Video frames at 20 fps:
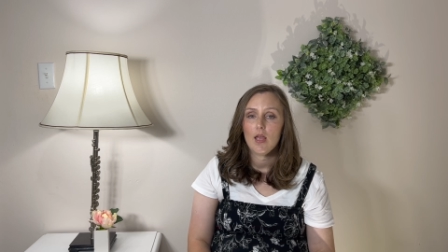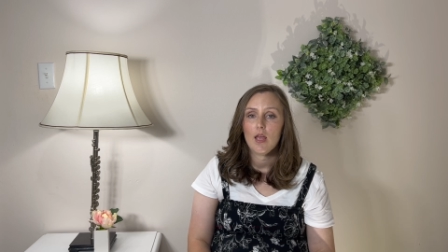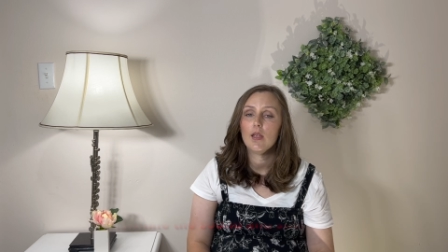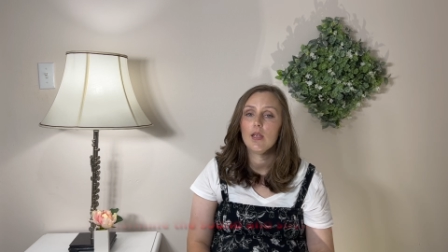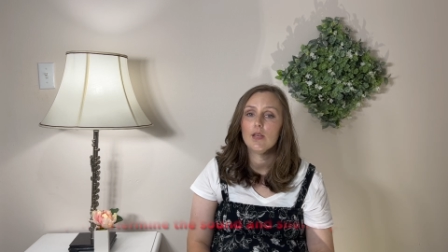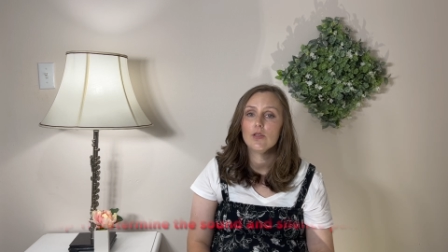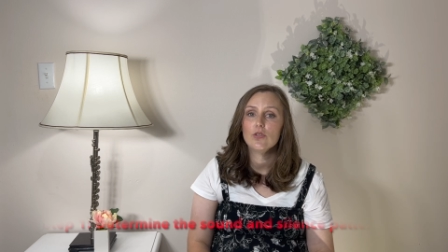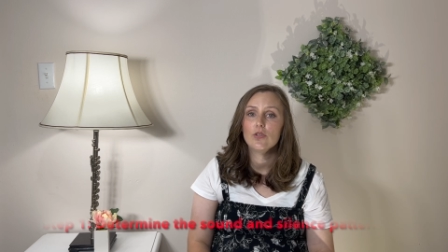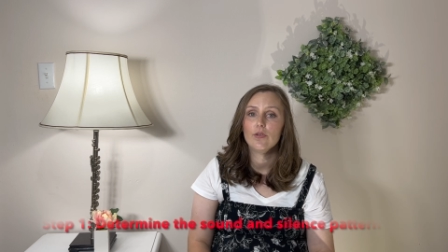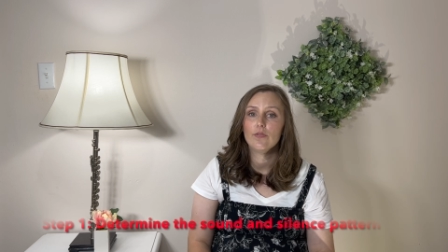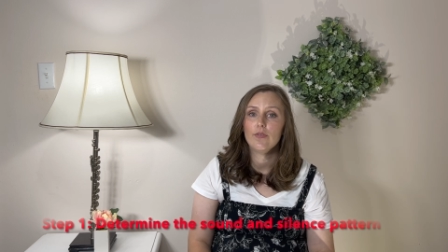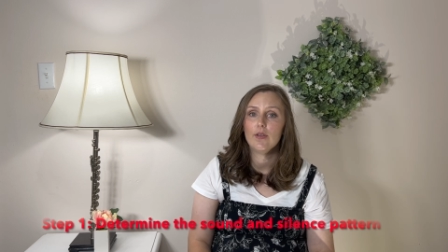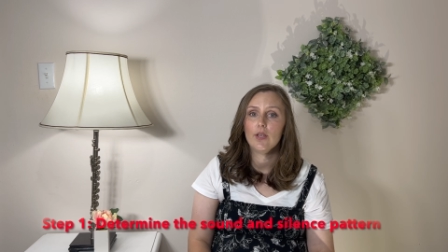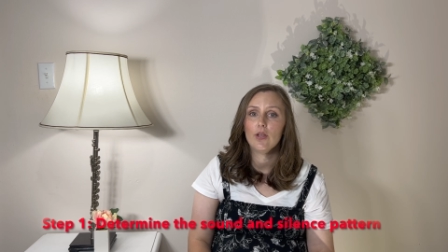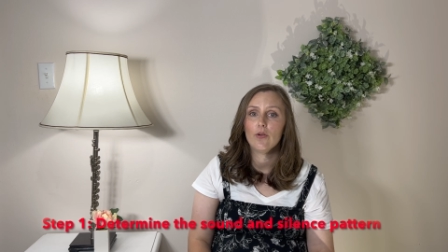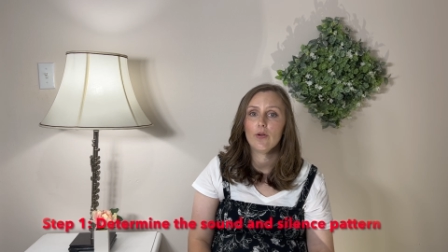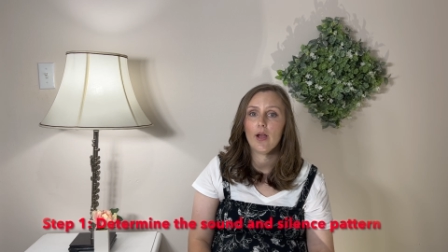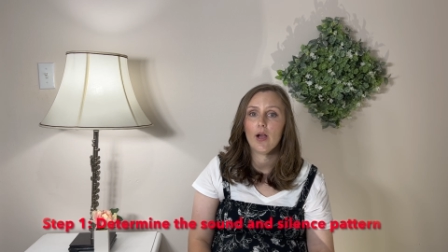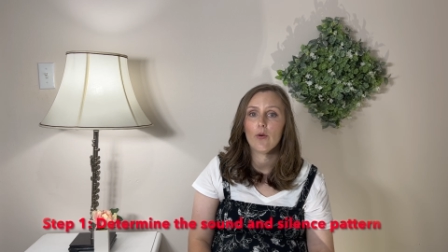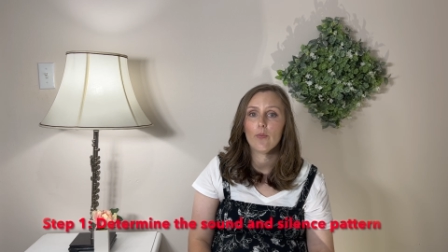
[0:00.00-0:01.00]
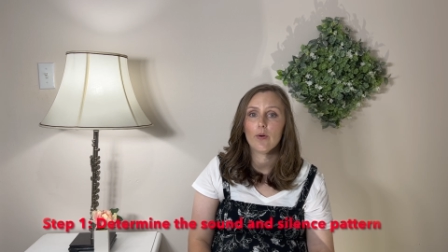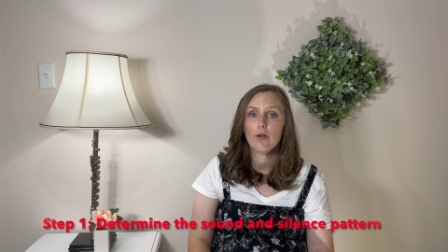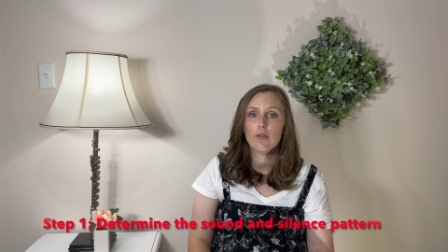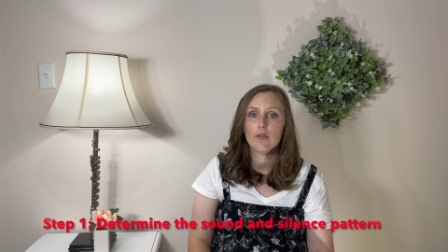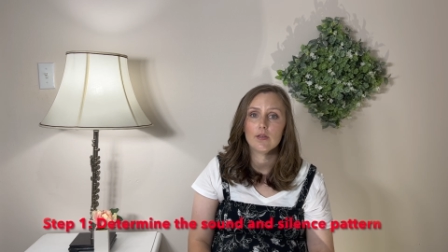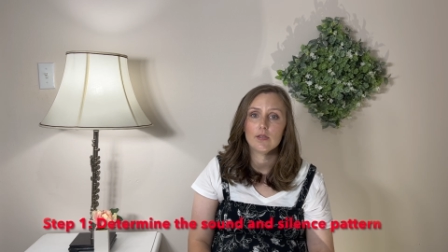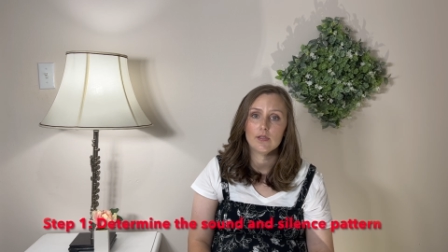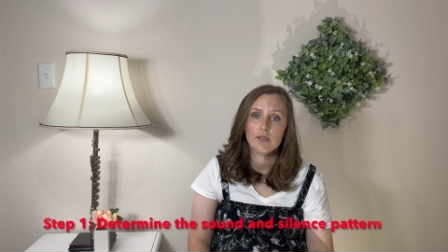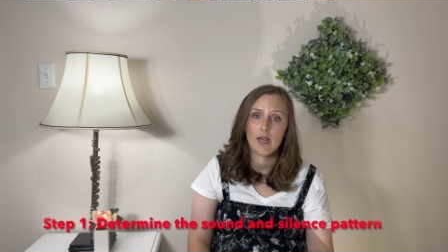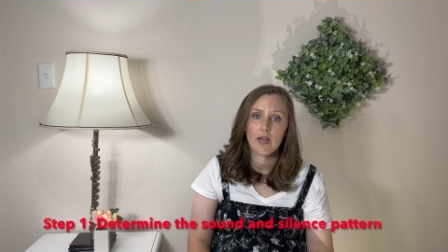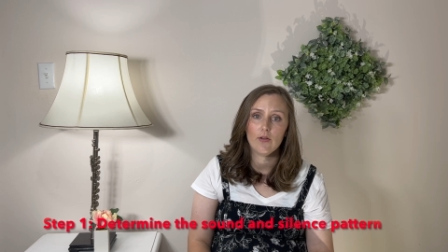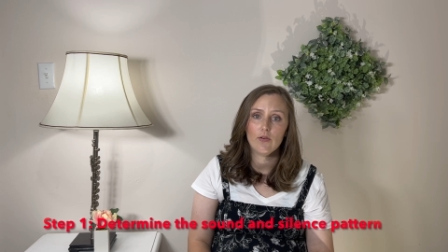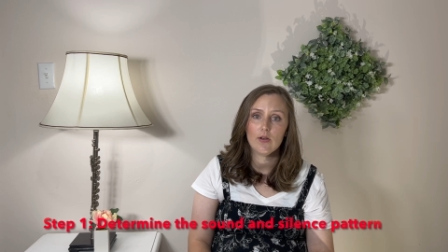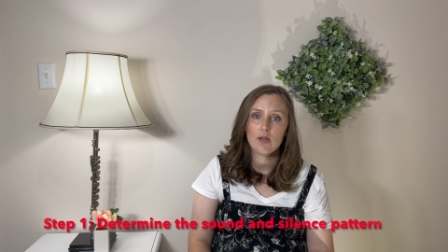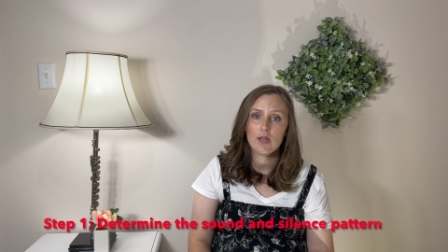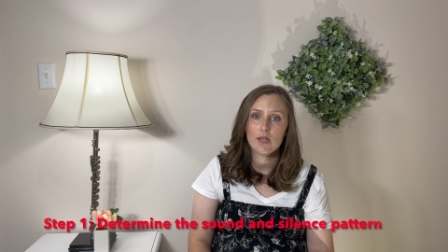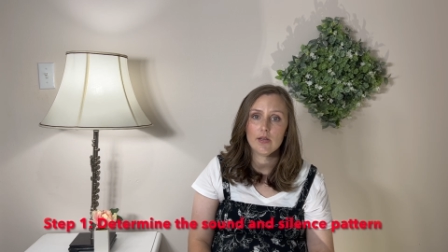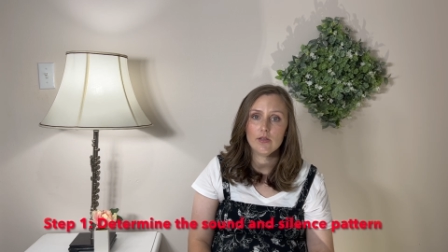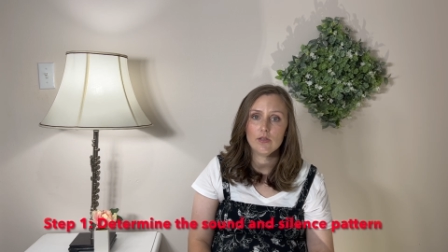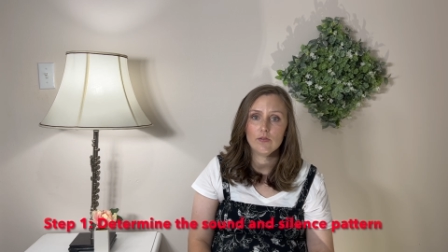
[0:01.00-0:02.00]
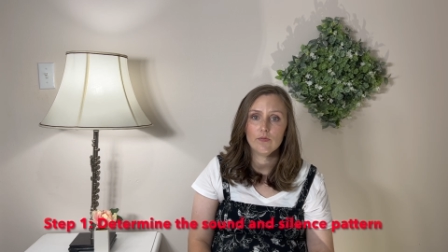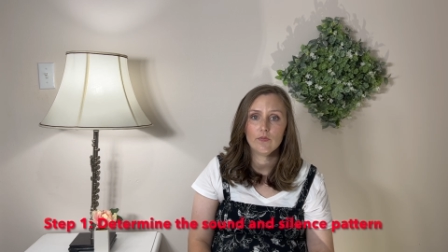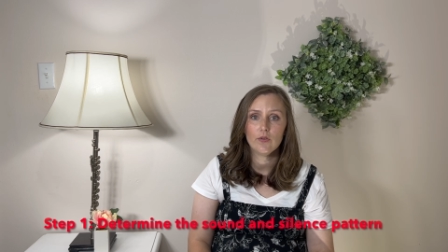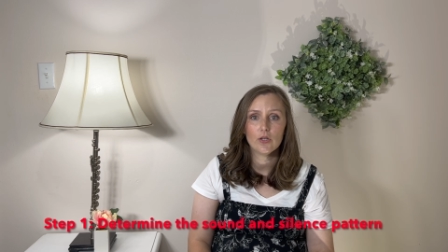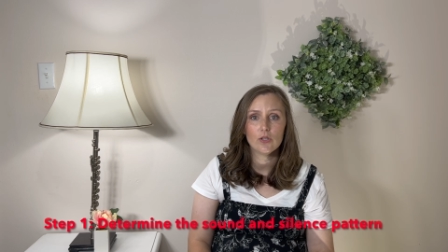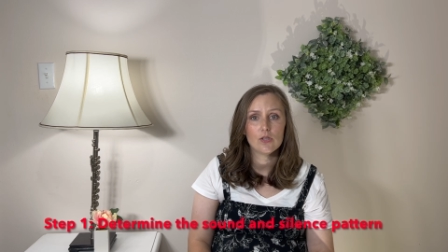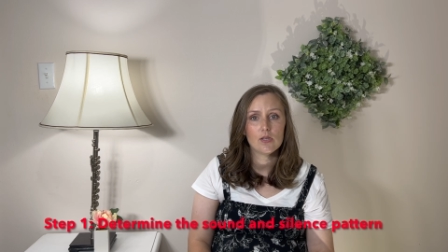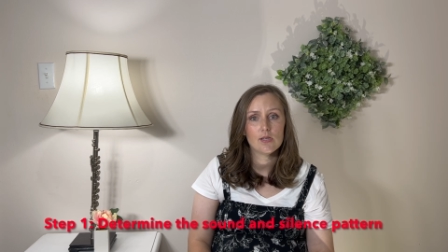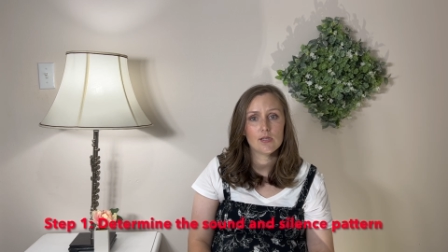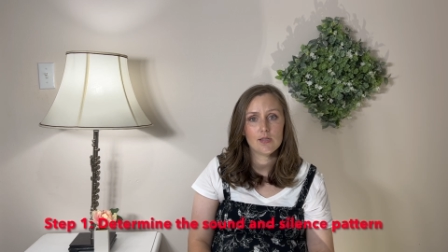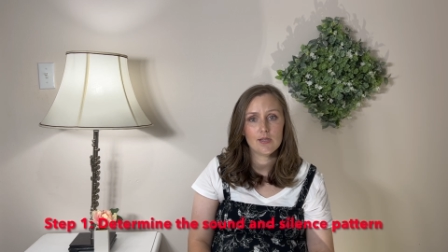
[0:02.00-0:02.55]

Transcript: is to figure out where the sound is versus